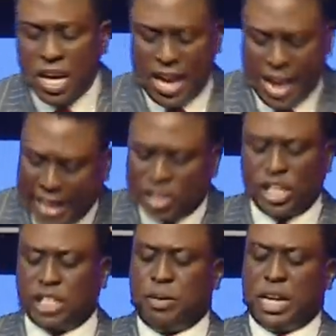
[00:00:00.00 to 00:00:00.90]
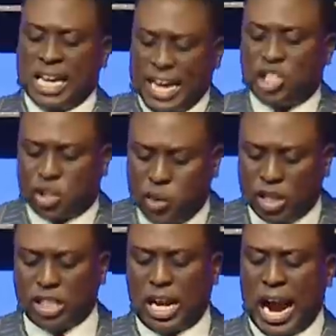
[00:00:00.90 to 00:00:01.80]
He says, but guess
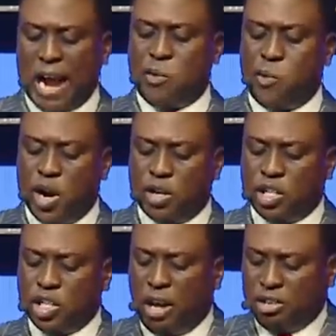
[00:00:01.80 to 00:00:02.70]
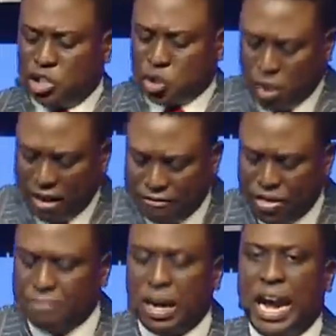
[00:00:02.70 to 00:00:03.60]
what? I will not drive
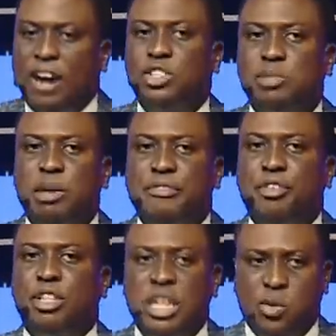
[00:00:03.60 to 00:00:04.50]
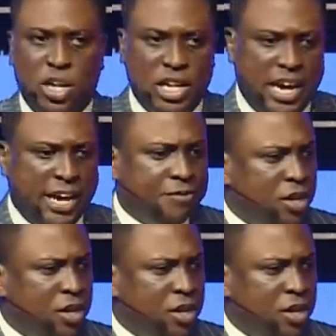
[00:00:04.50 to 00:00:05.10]
them out before the one year.